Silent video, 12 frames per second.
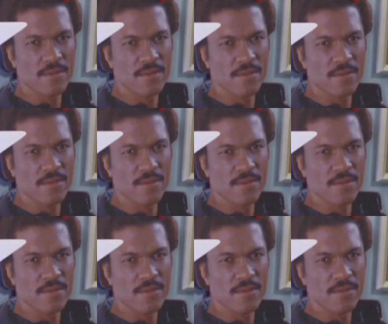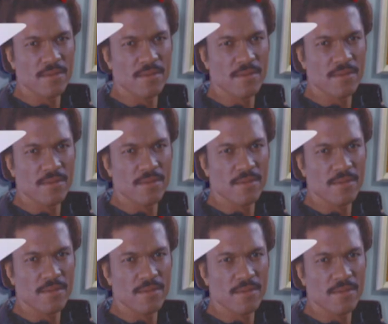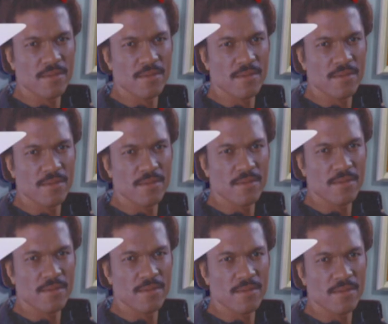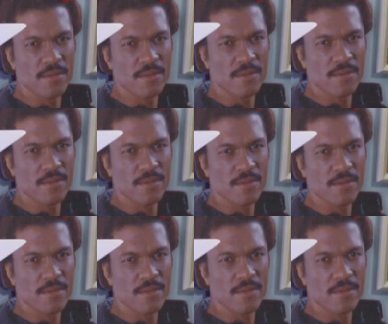(silent)